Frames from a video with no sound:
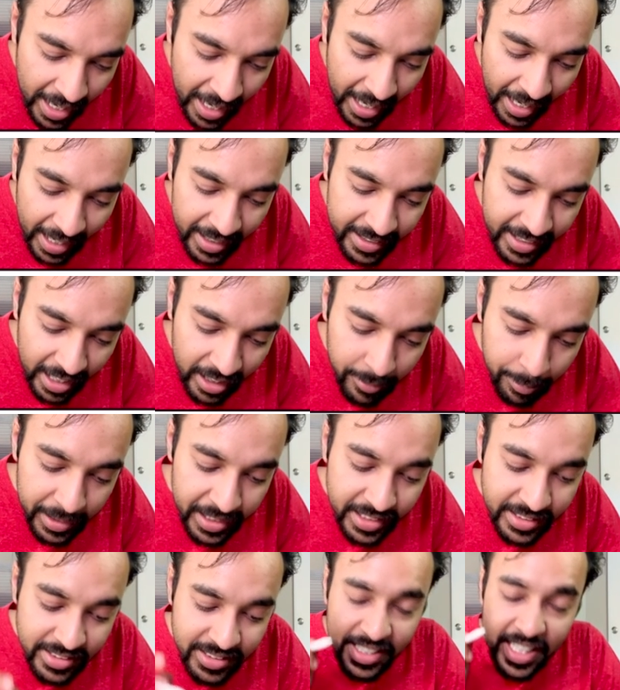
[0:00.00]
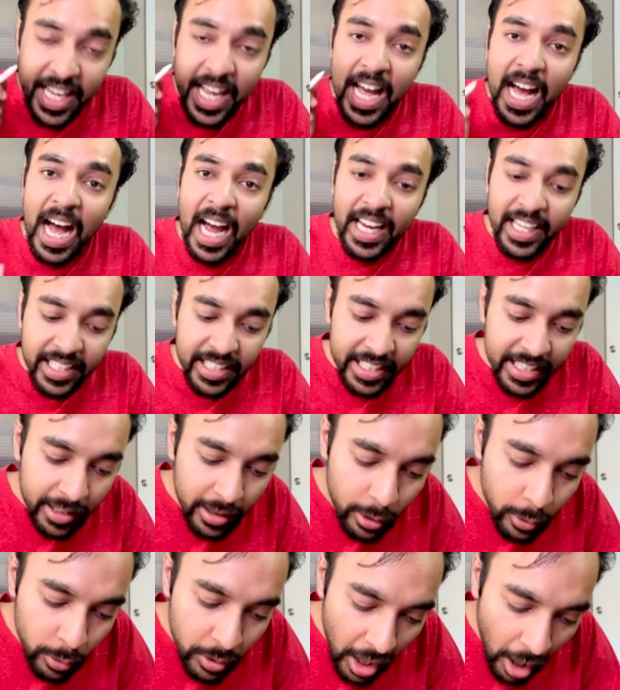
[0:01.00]
And that means I
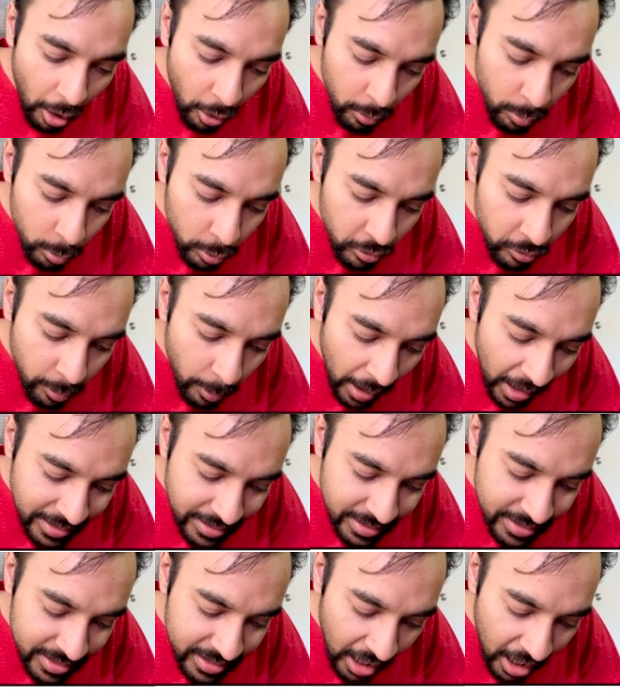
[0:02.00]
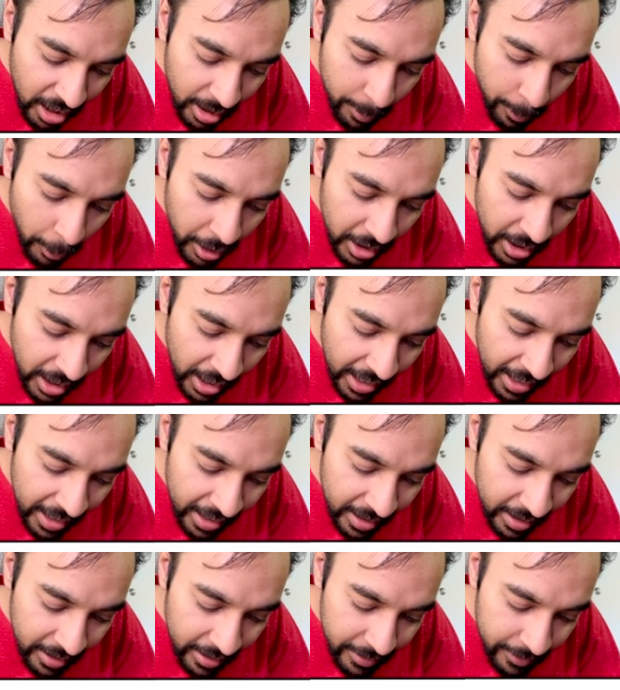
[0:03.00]
need to now move my start pointer
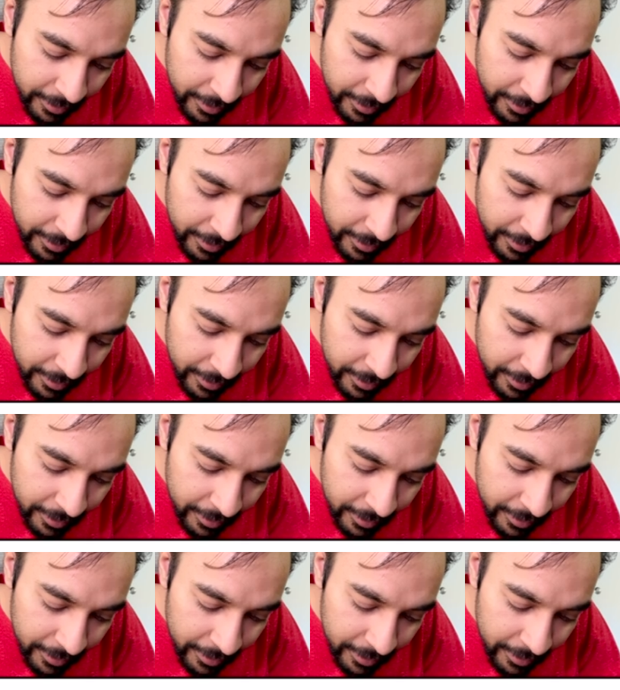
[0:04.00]
ahead.